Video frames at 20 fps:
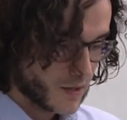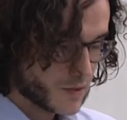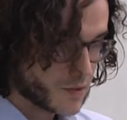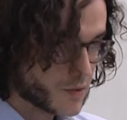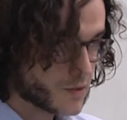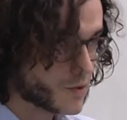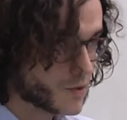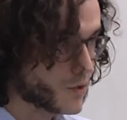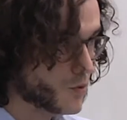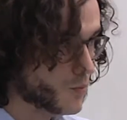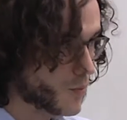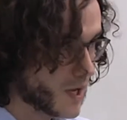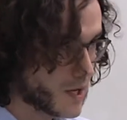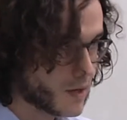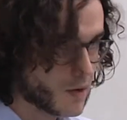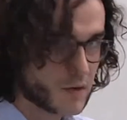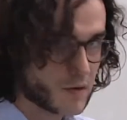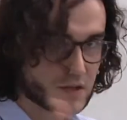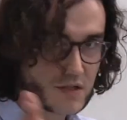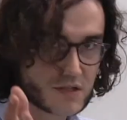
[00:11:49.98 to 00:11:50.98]
So you may
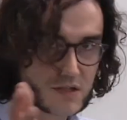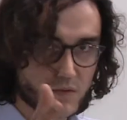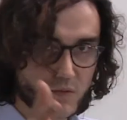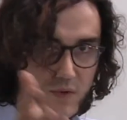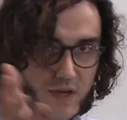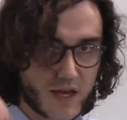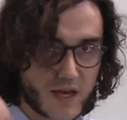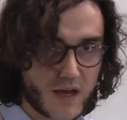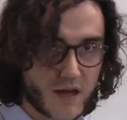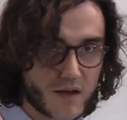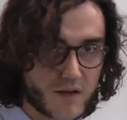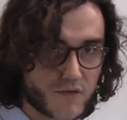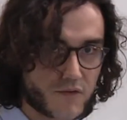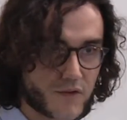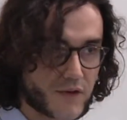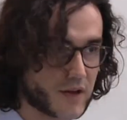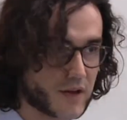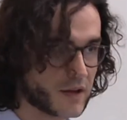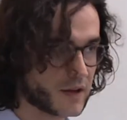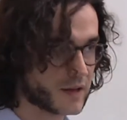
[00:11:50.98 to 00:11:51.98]
notice that we have
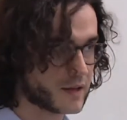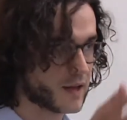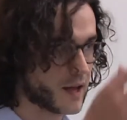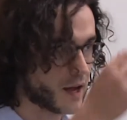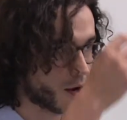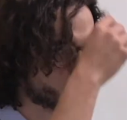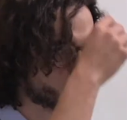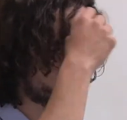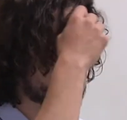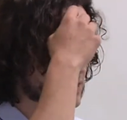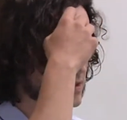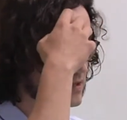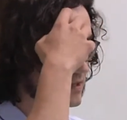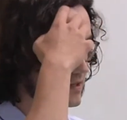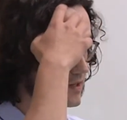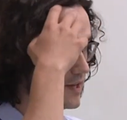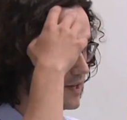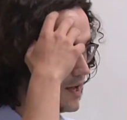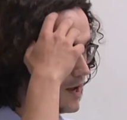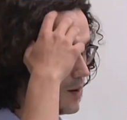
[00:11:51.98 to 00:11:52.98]
cameras and
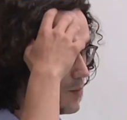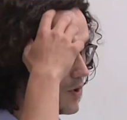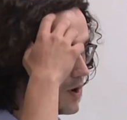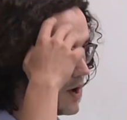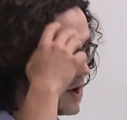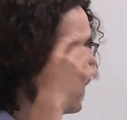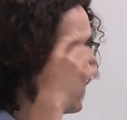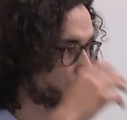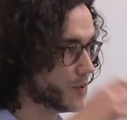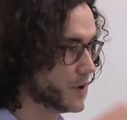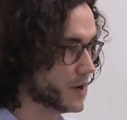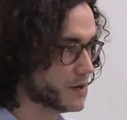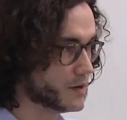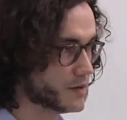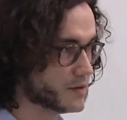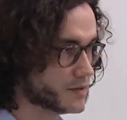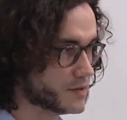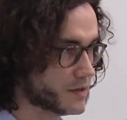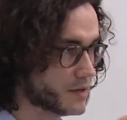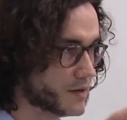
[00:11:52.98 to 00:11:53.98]
camera
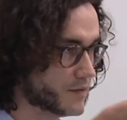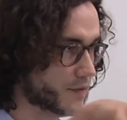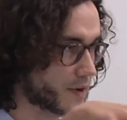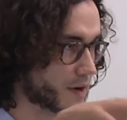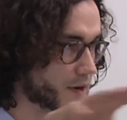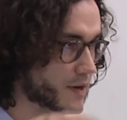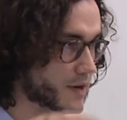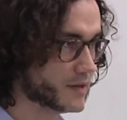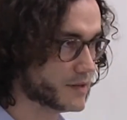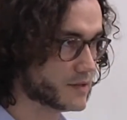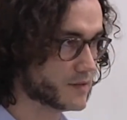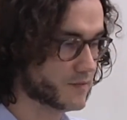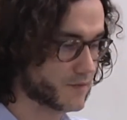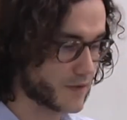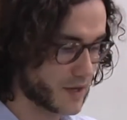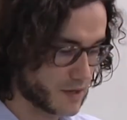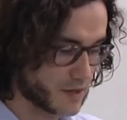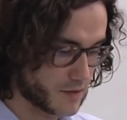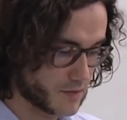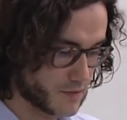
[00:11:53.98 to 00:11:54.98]
operators at our various
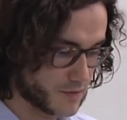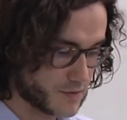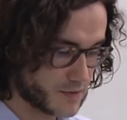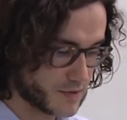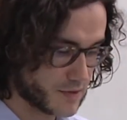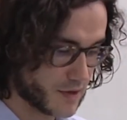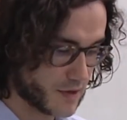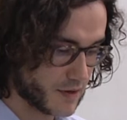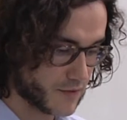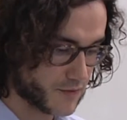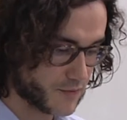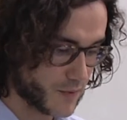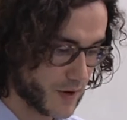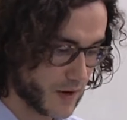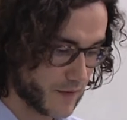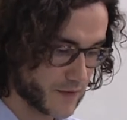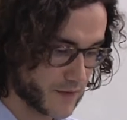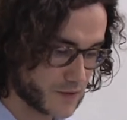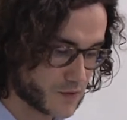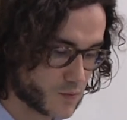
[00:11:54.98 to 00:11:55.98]
venues
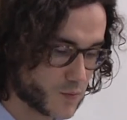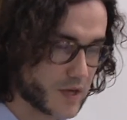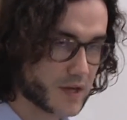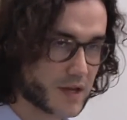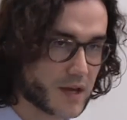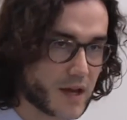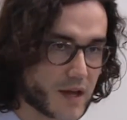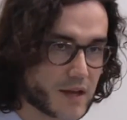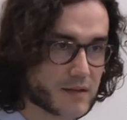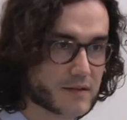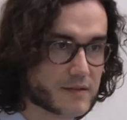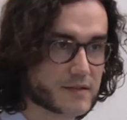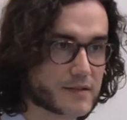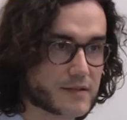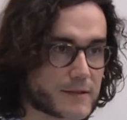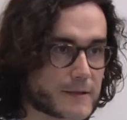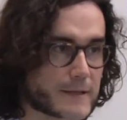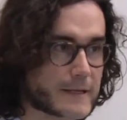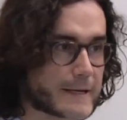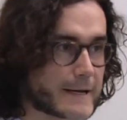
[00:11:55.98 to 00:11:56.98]
throughout this weekend.
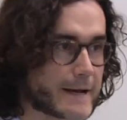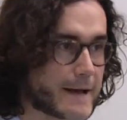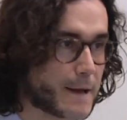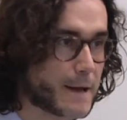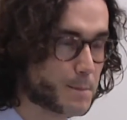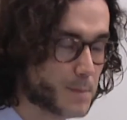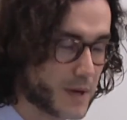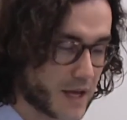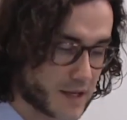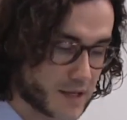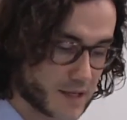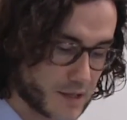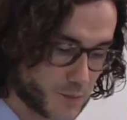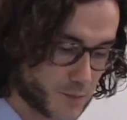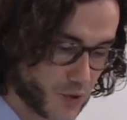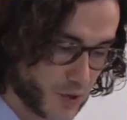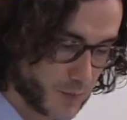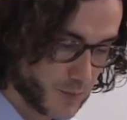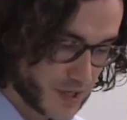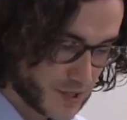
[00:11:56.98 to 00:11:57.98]
Pending
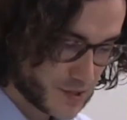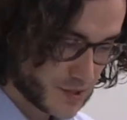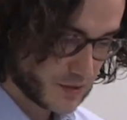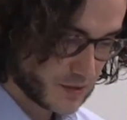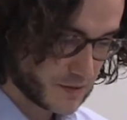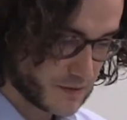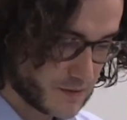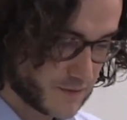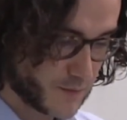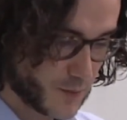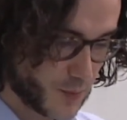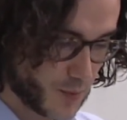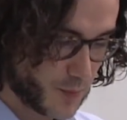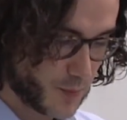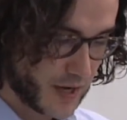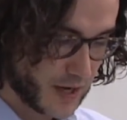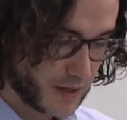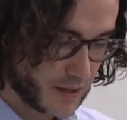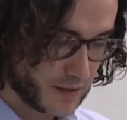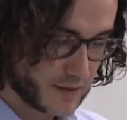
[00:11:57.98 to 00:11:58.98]
permissions from the
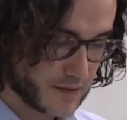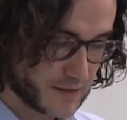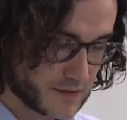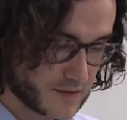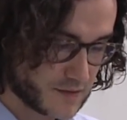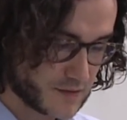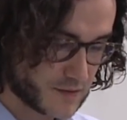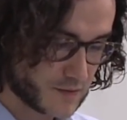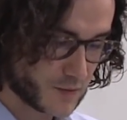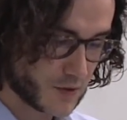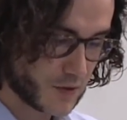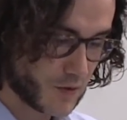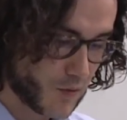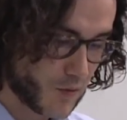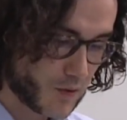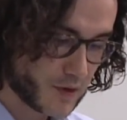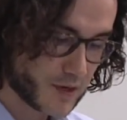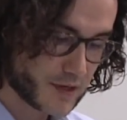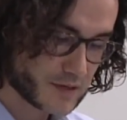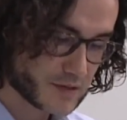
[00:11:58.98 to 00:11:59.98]
panelists,
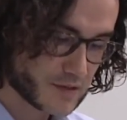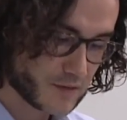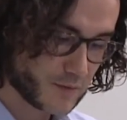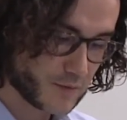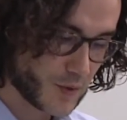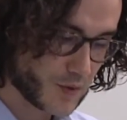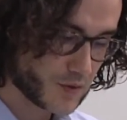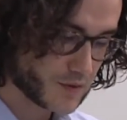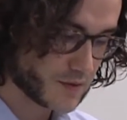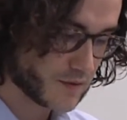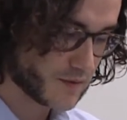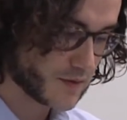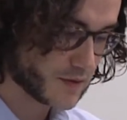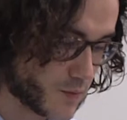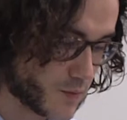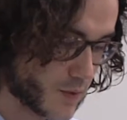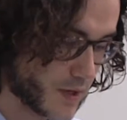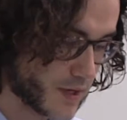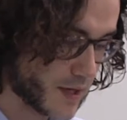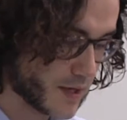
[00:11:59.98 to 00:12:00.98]
recordings of most of
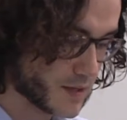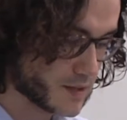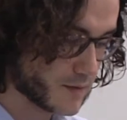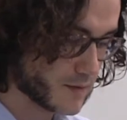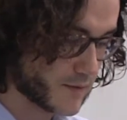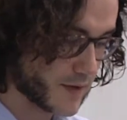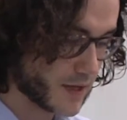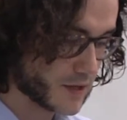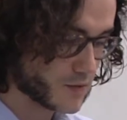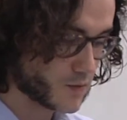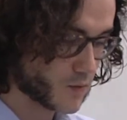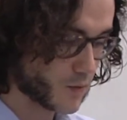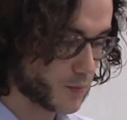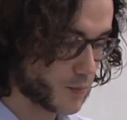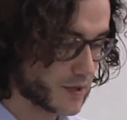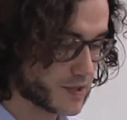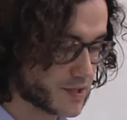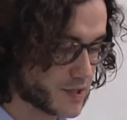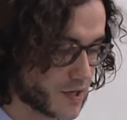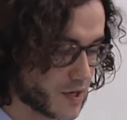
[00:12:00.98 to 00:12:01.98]
weekend's events will be
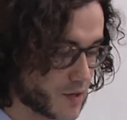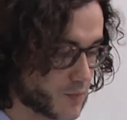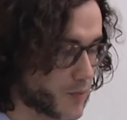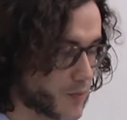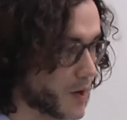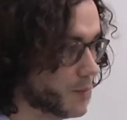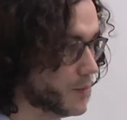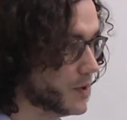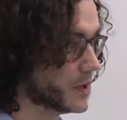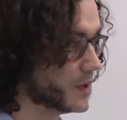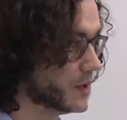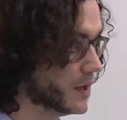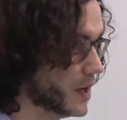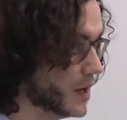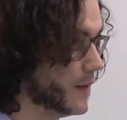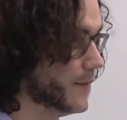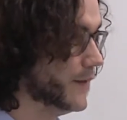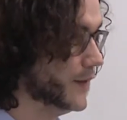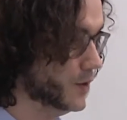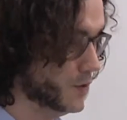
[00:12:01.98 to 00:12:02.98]
shared publicly
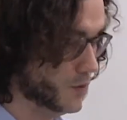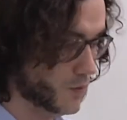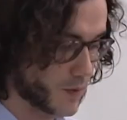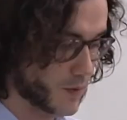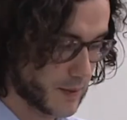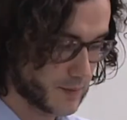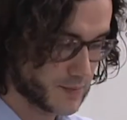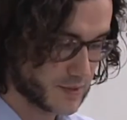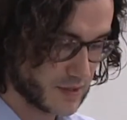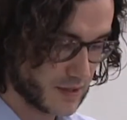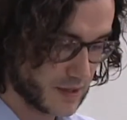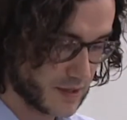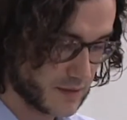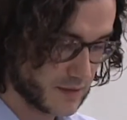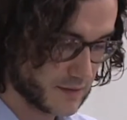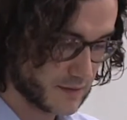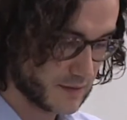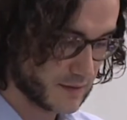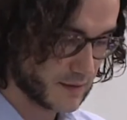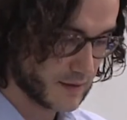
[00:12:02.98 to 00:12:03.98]
on the new website.
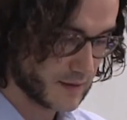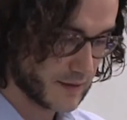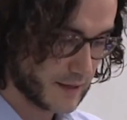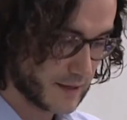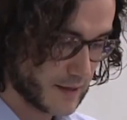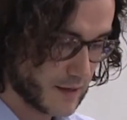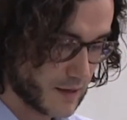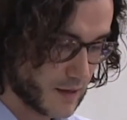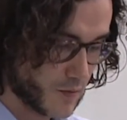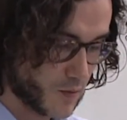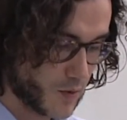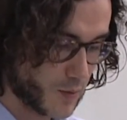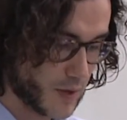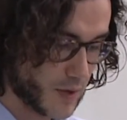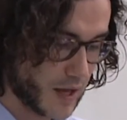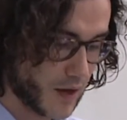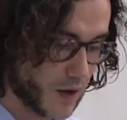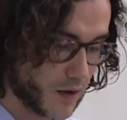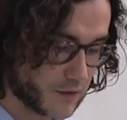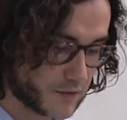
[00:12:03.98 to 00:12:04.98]
We
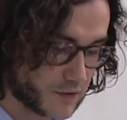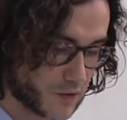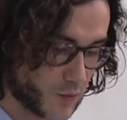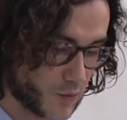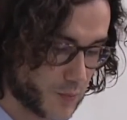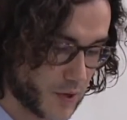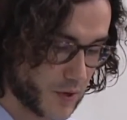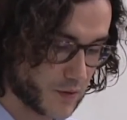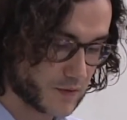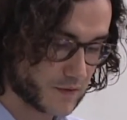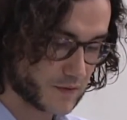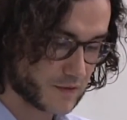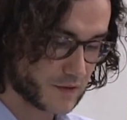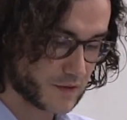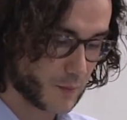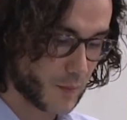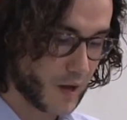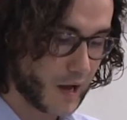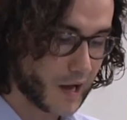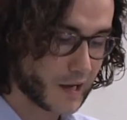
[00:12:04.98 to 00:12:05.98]
may also post
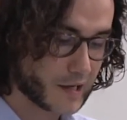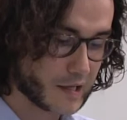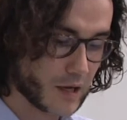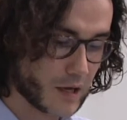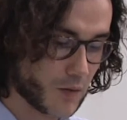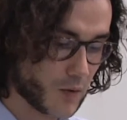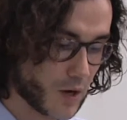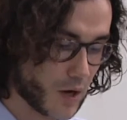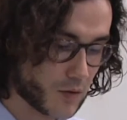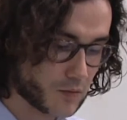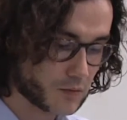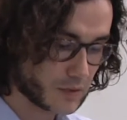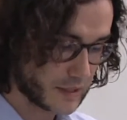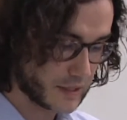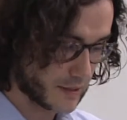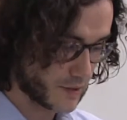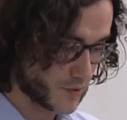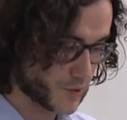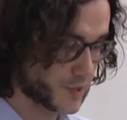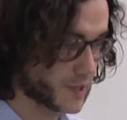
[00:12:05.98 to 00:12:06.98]
some audio-only
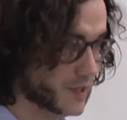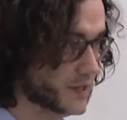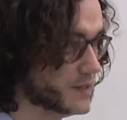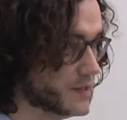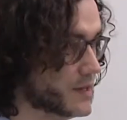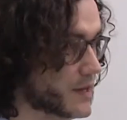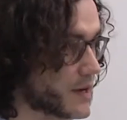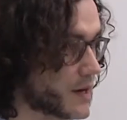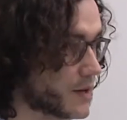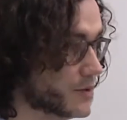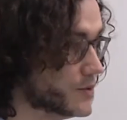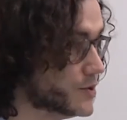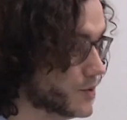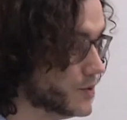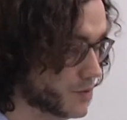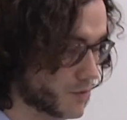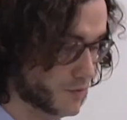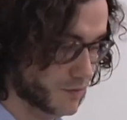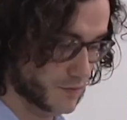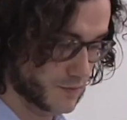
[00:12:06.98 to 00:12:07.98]
goodies there
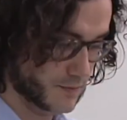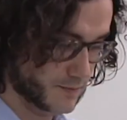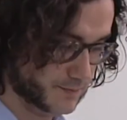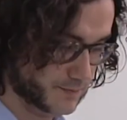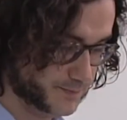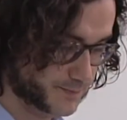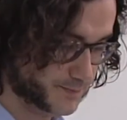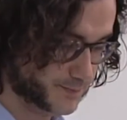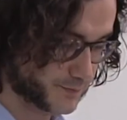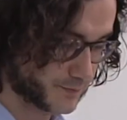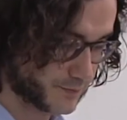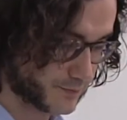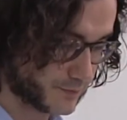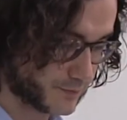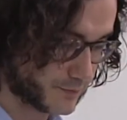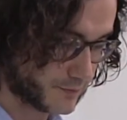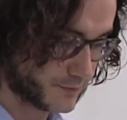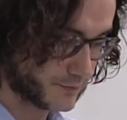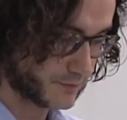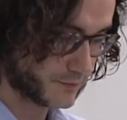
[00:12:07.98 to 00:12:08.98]
too.
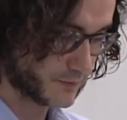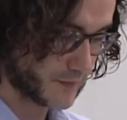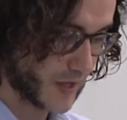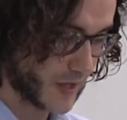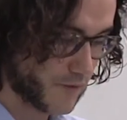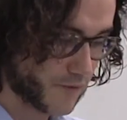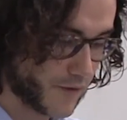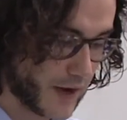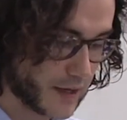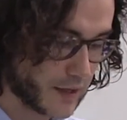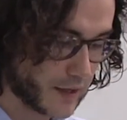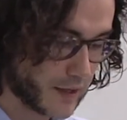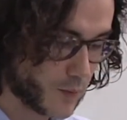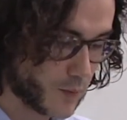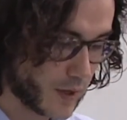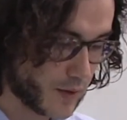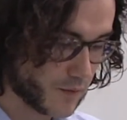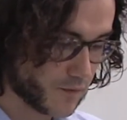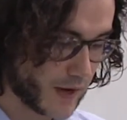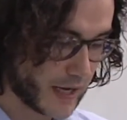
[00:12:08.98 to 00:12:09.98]
Finally,
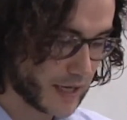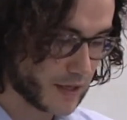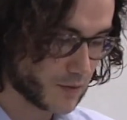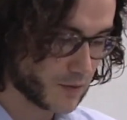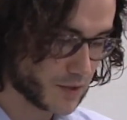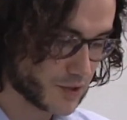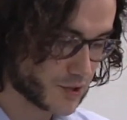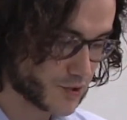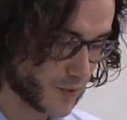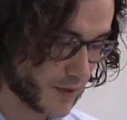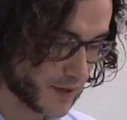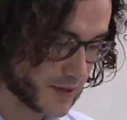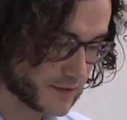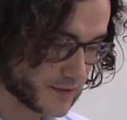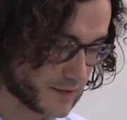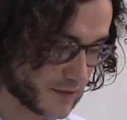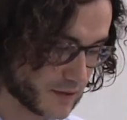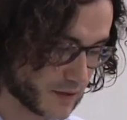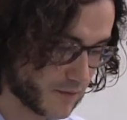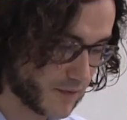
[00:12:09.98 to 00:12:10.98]
we invite you to join
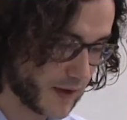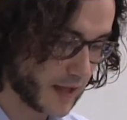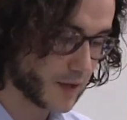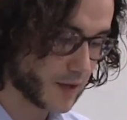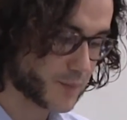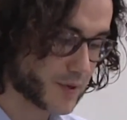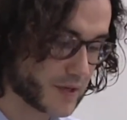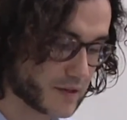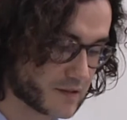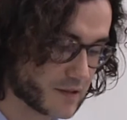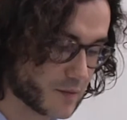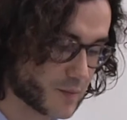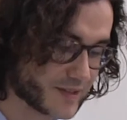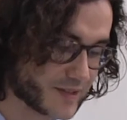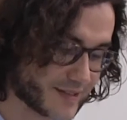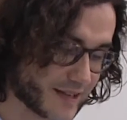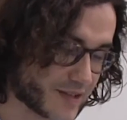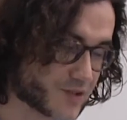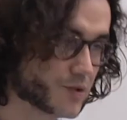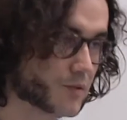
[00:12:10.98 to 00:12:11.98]
us in developing some
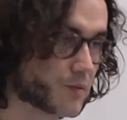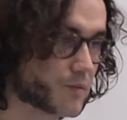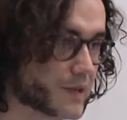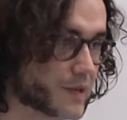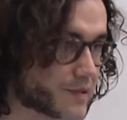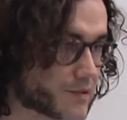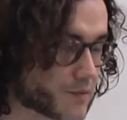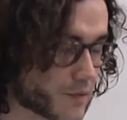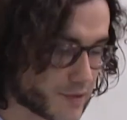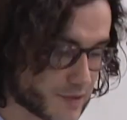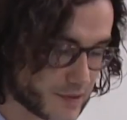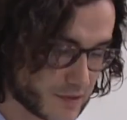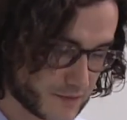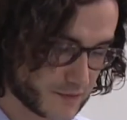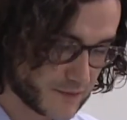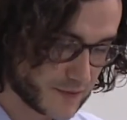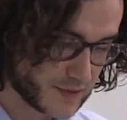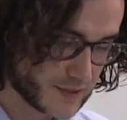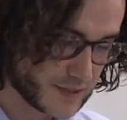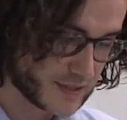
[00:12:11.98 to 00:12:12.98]
essential resources
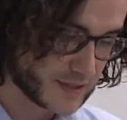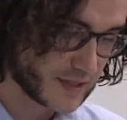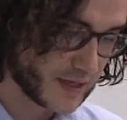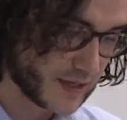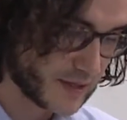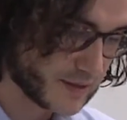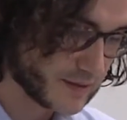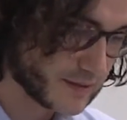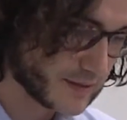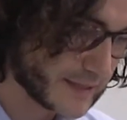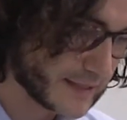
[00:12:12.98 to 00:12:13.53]
for the site,